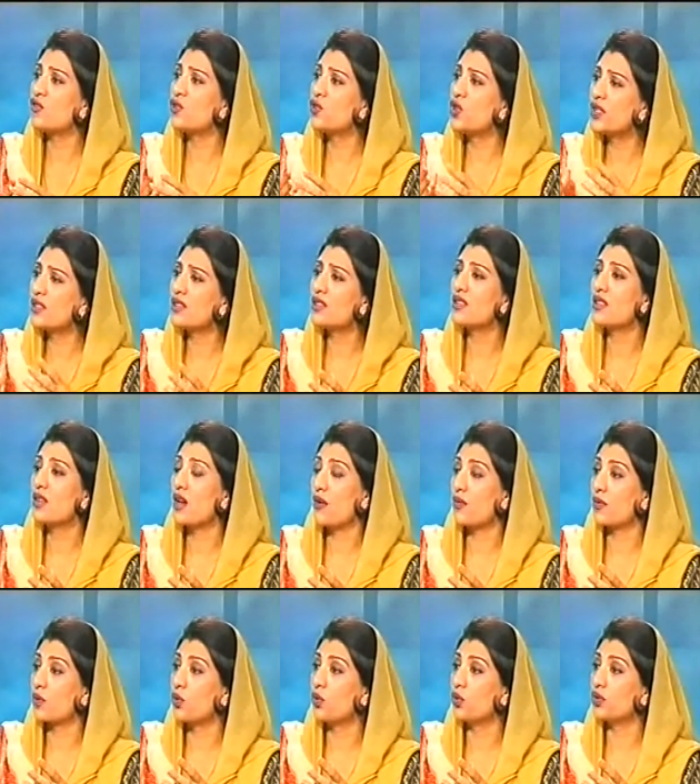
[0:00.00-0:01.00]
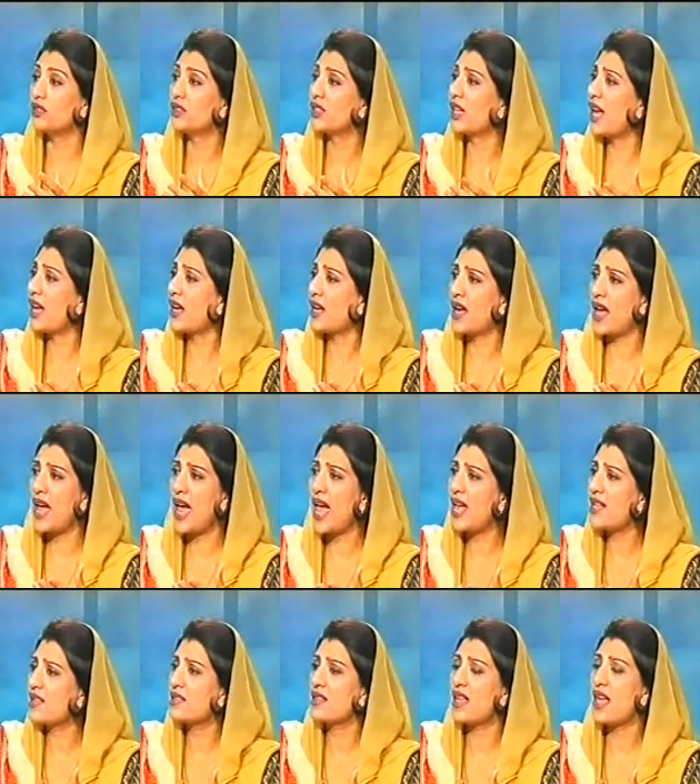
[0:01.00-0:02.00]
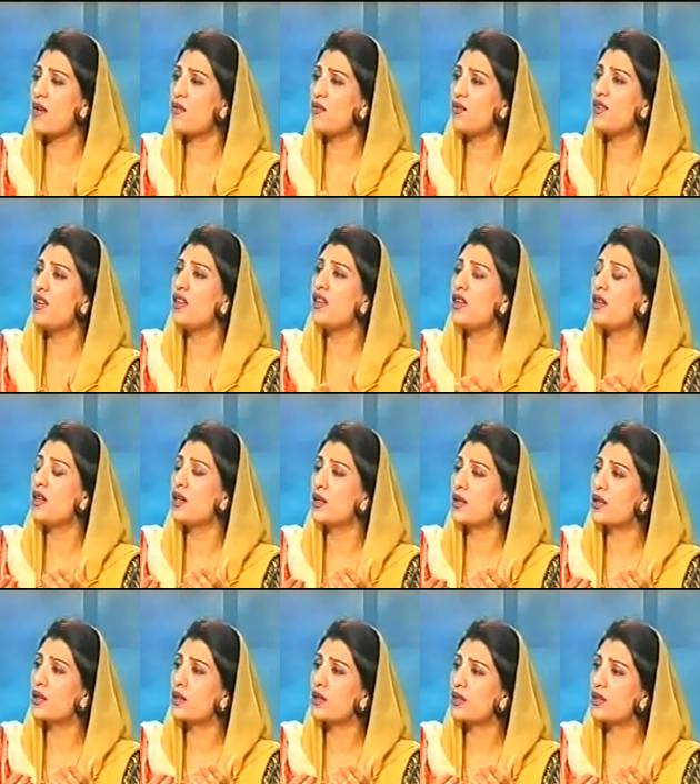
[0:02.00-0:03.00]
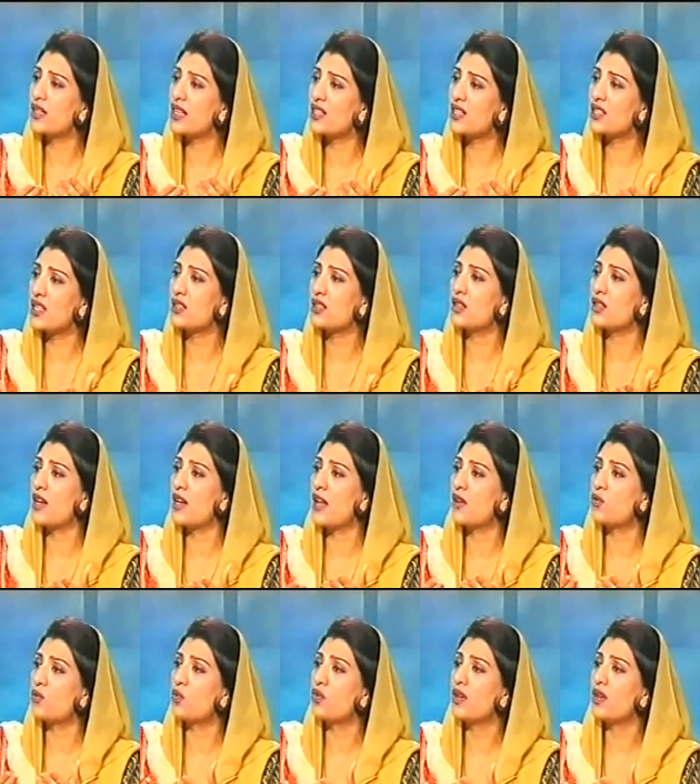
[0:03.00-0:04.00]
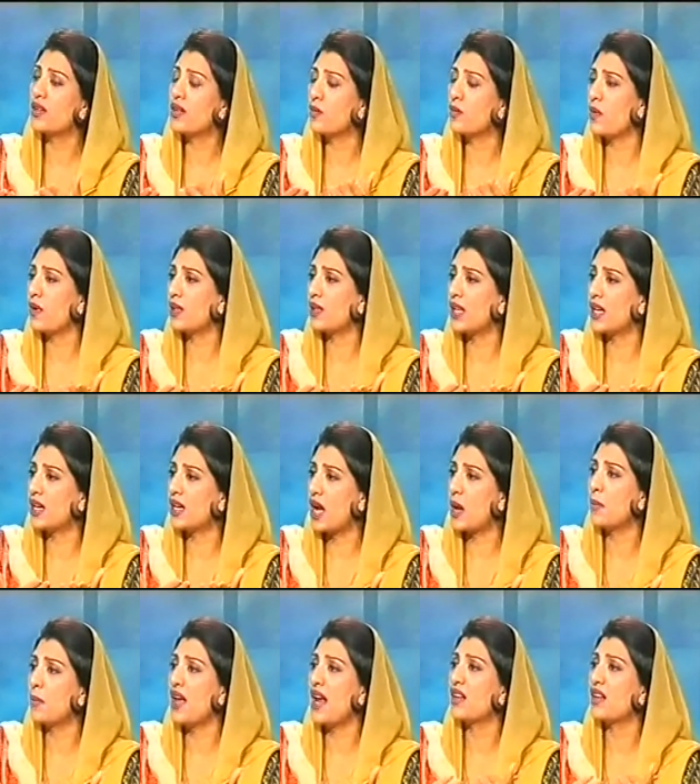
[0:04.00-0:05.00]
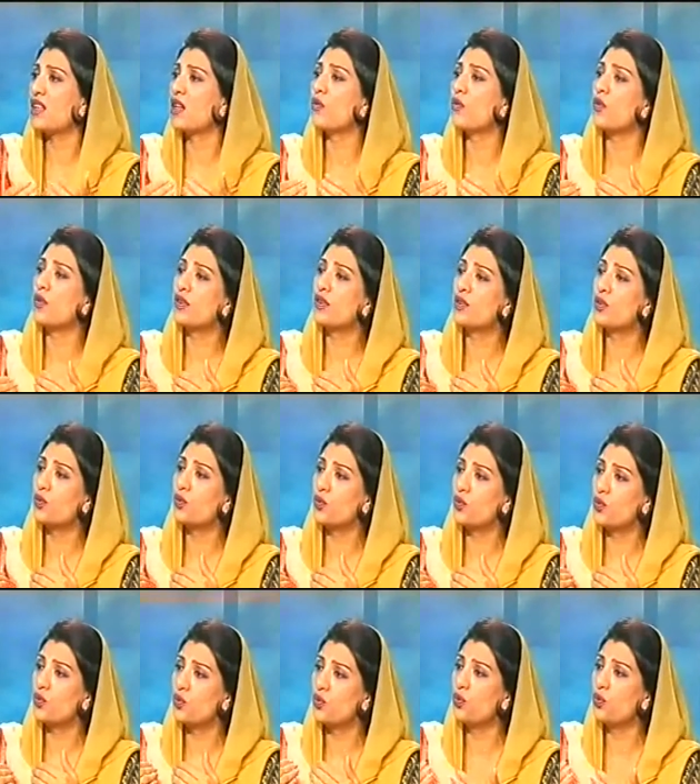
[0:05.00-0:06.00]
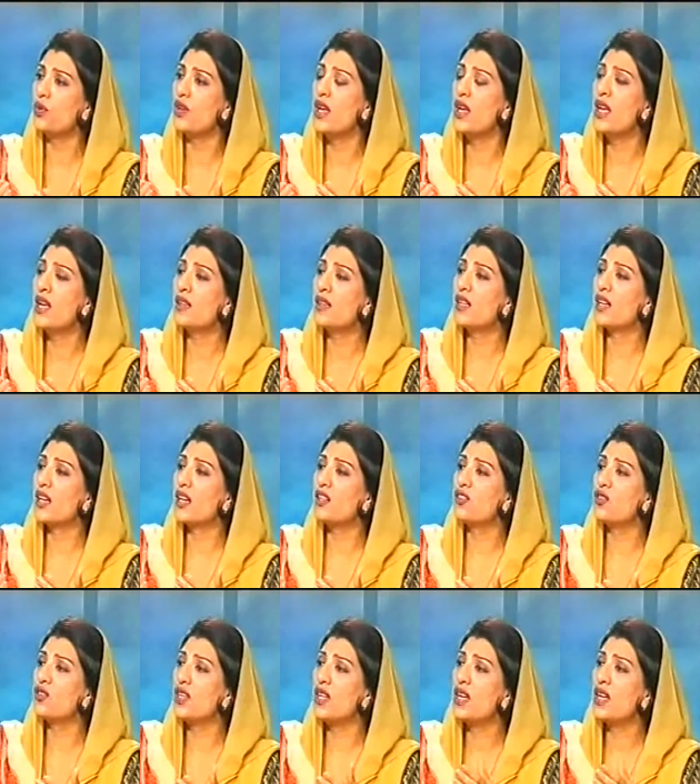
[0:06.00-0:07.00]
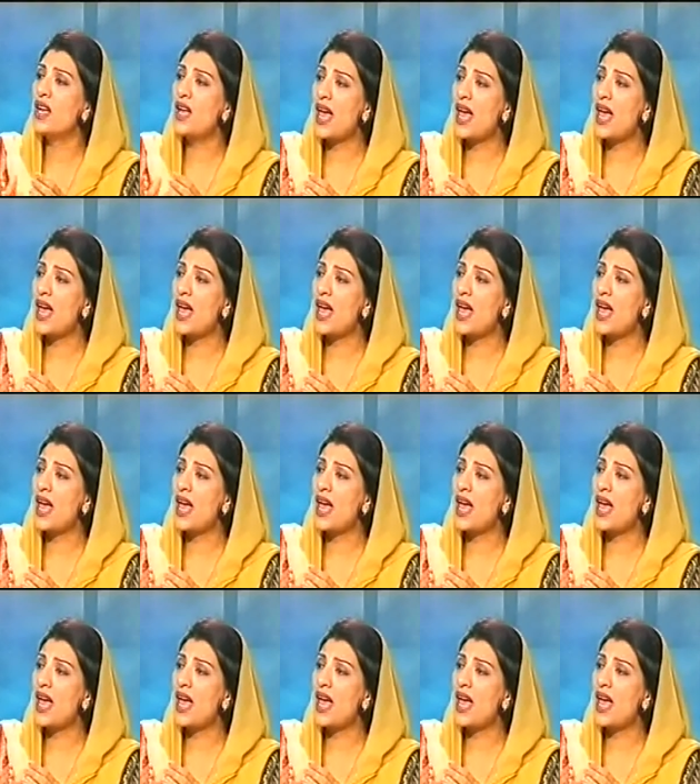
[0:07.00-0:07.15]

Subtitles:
Just of course, as every dictator and ruler, when they come and they want to rule the country,